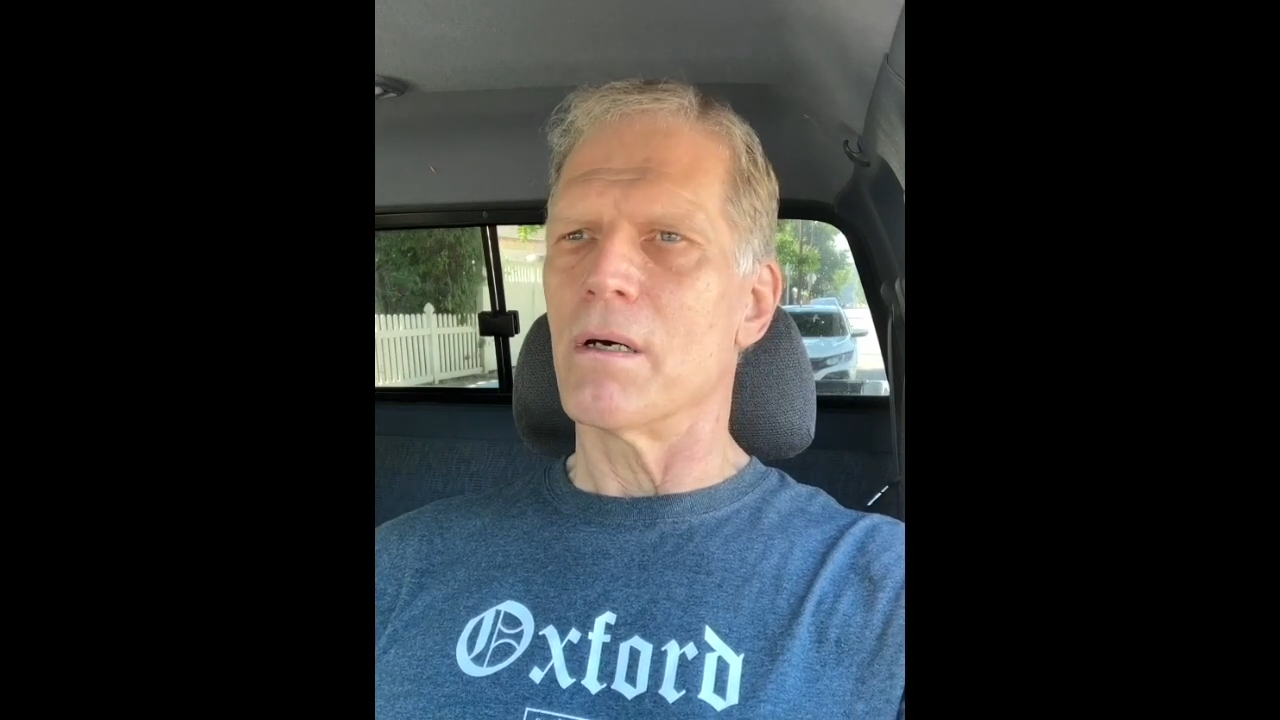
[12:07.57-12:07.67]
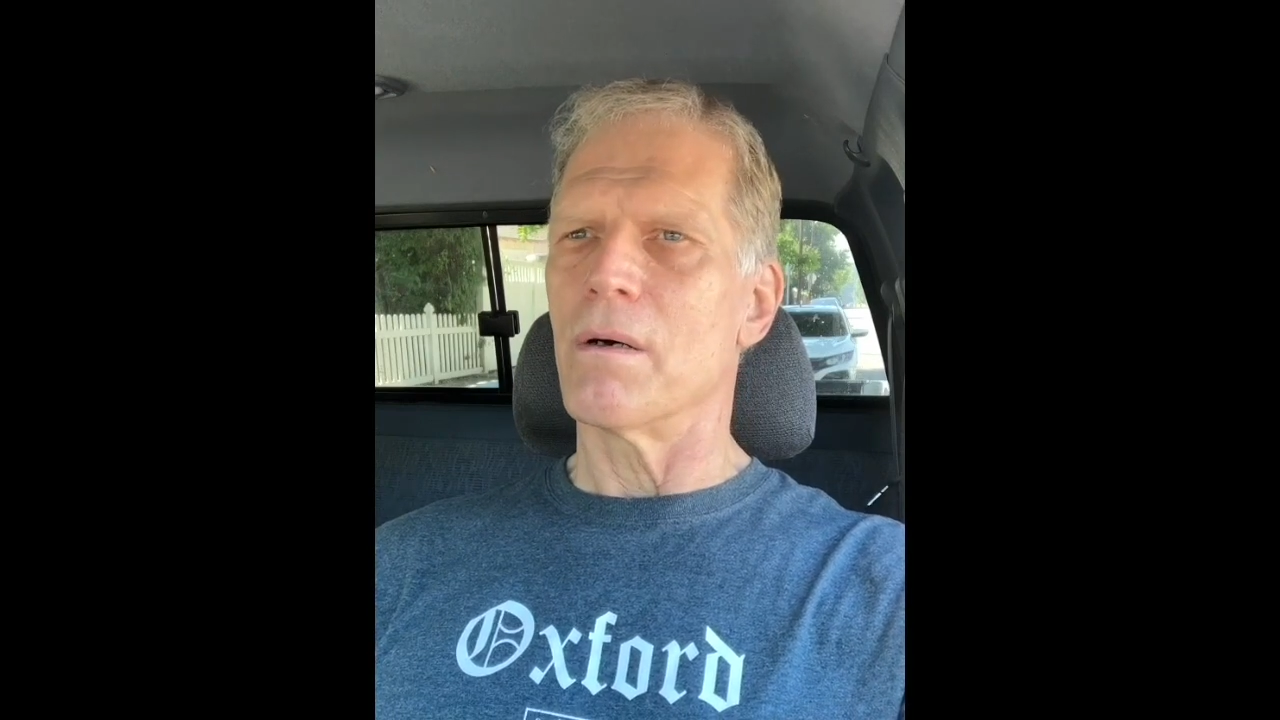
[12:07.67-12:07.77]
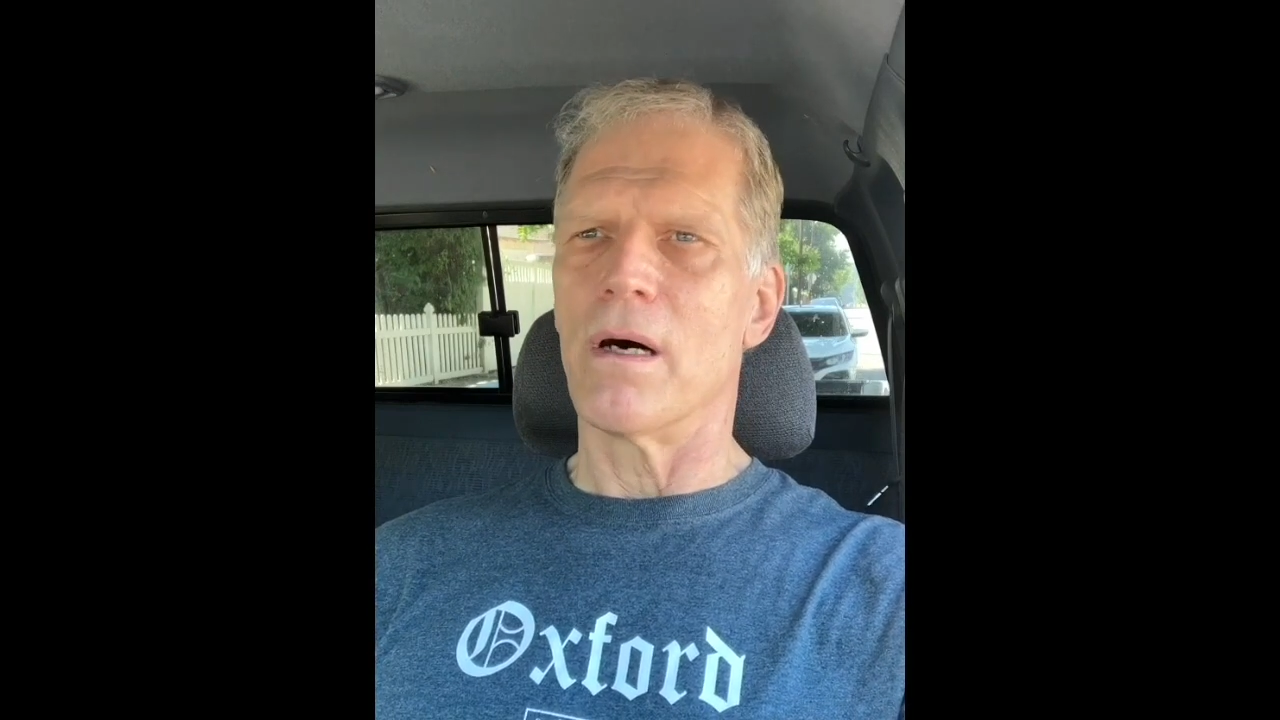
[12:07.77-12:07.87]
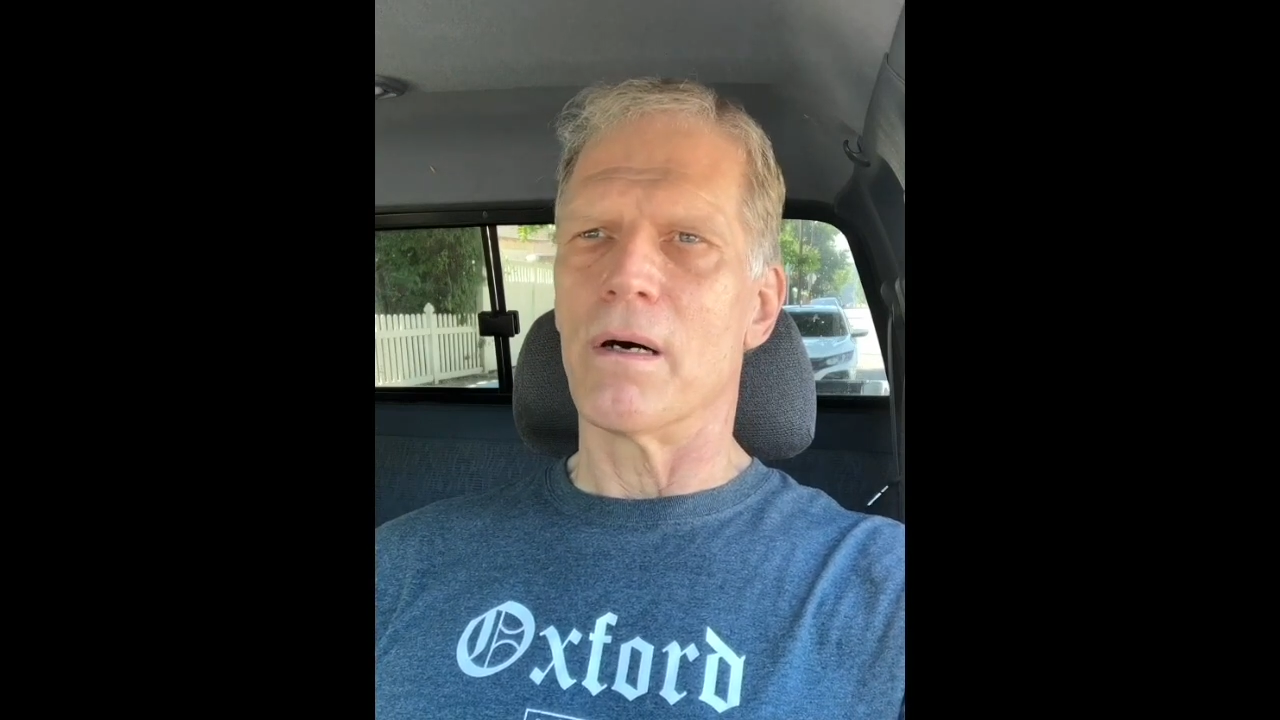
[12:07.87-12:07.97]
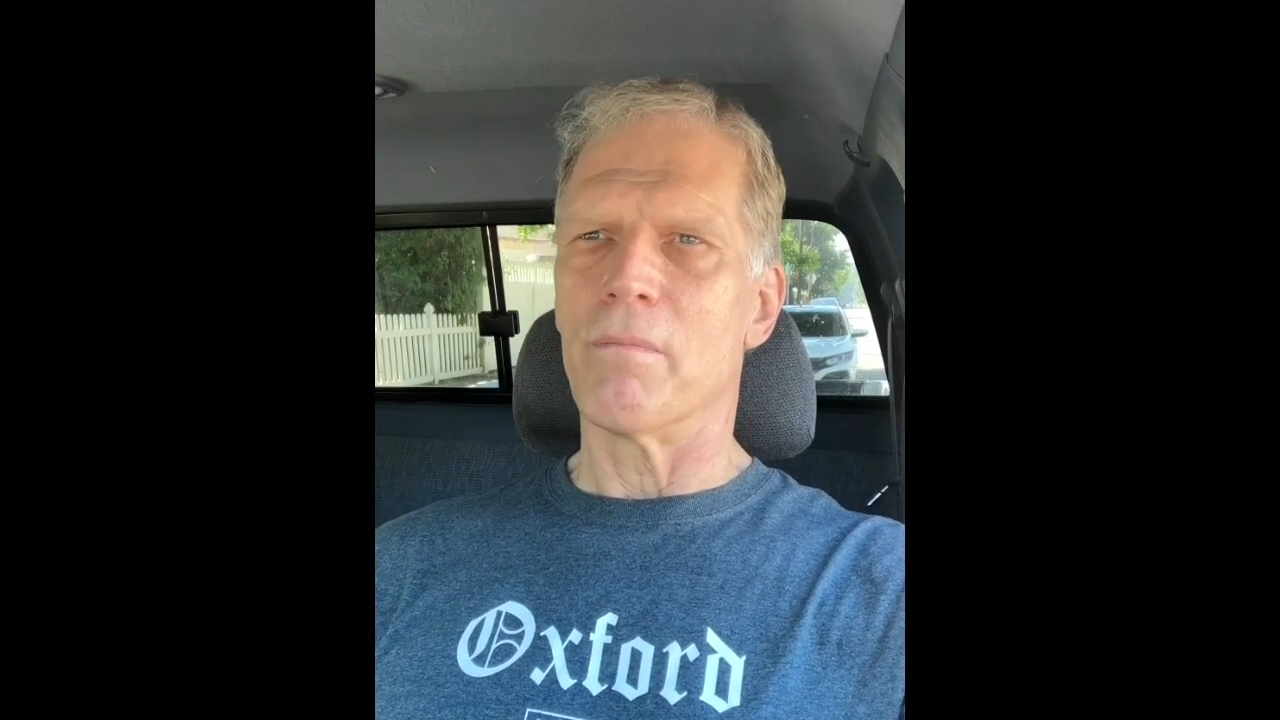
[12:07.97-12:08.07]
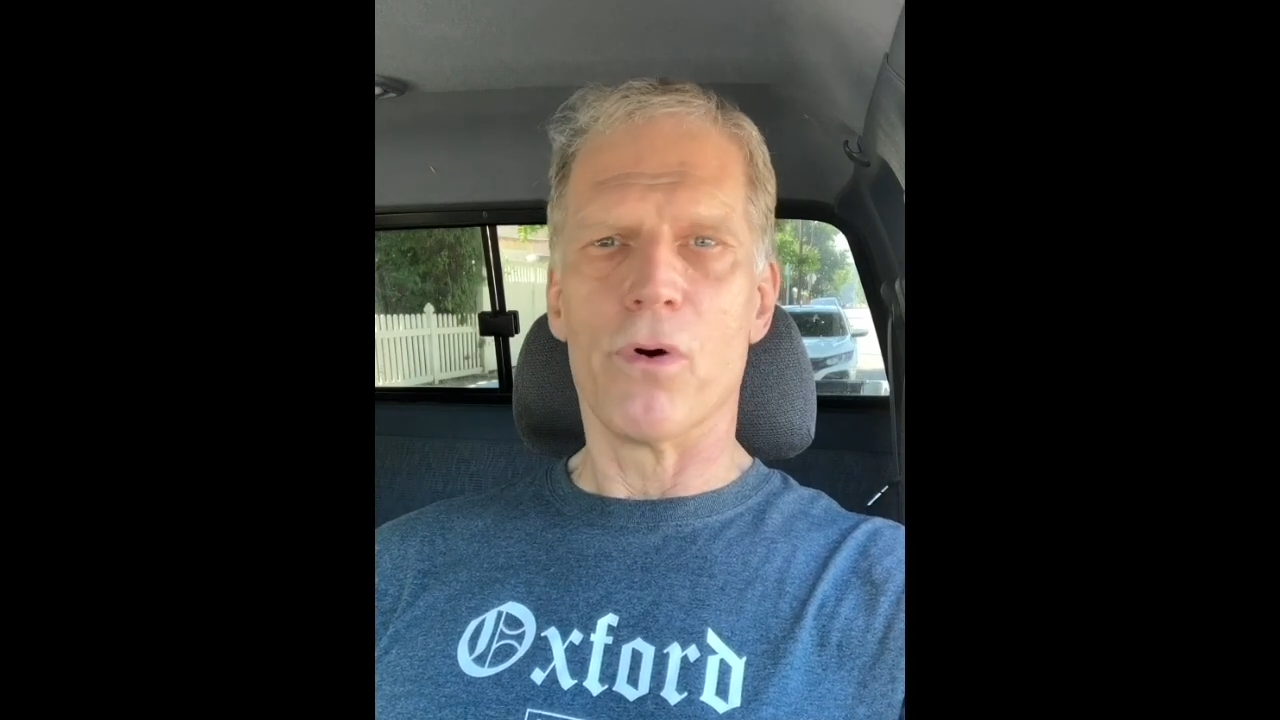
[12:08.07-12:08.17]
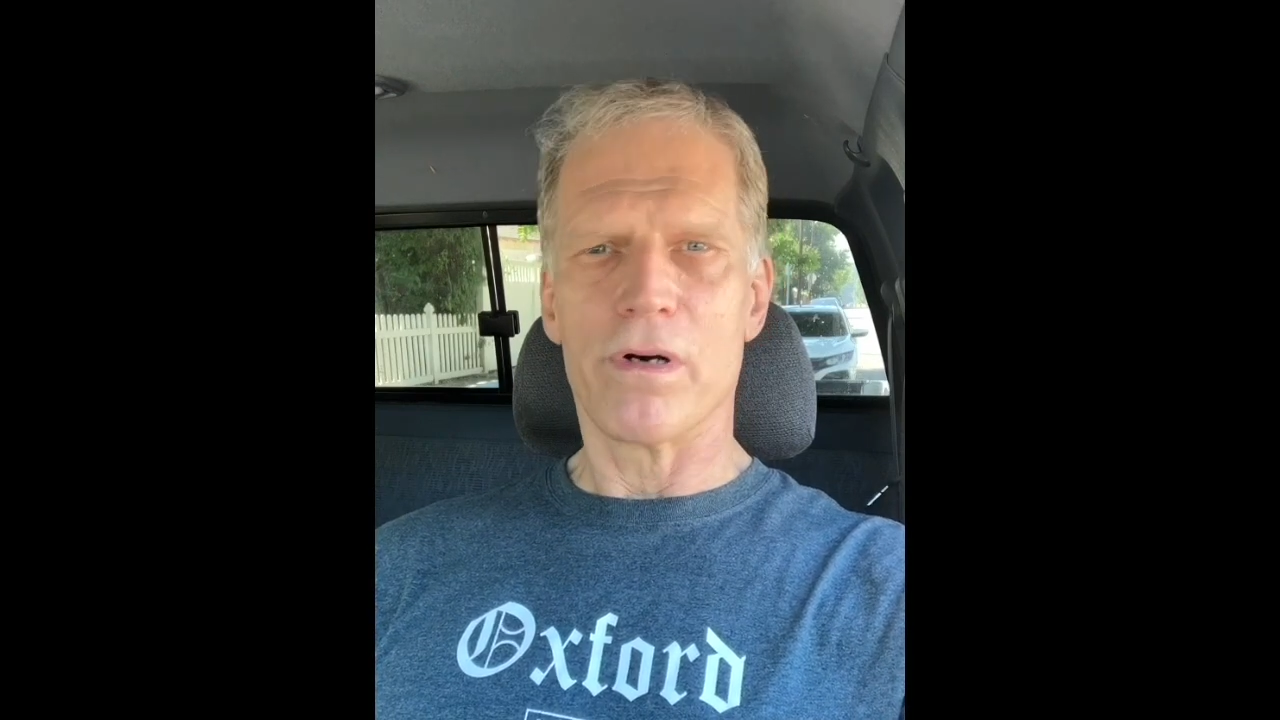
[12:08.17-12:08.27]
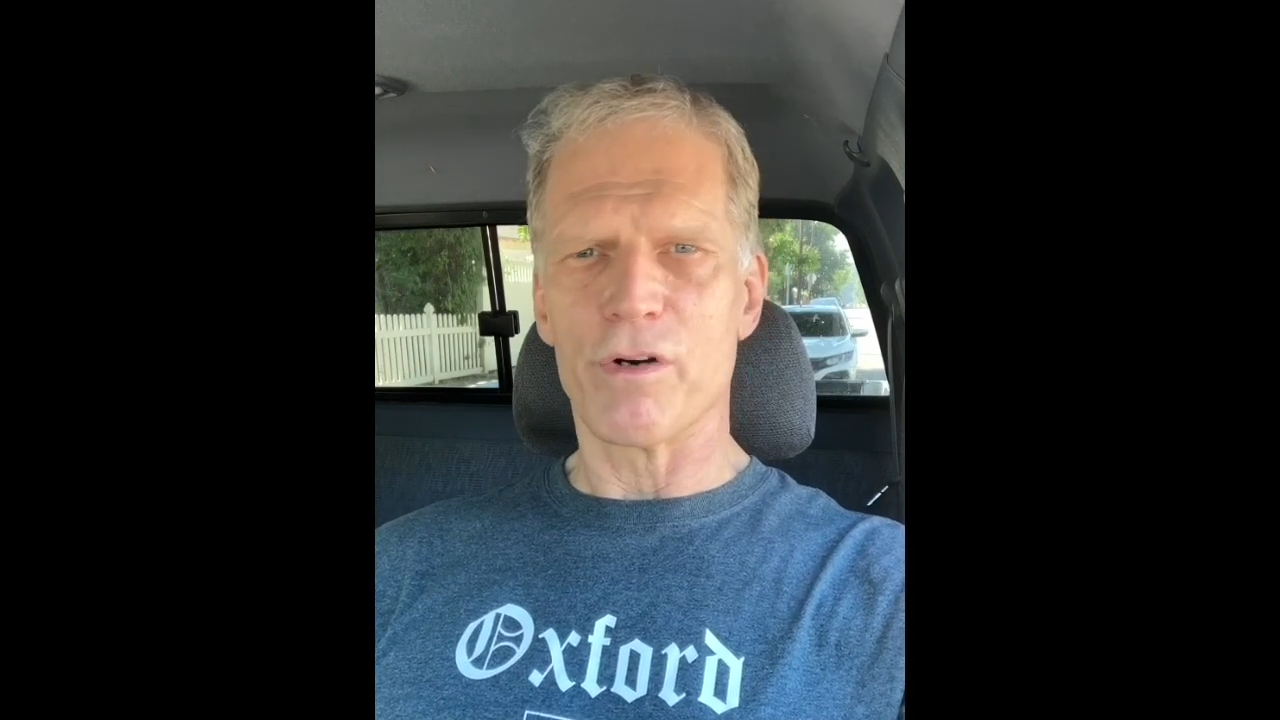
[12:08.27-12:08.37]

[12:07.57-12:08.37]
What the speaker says: more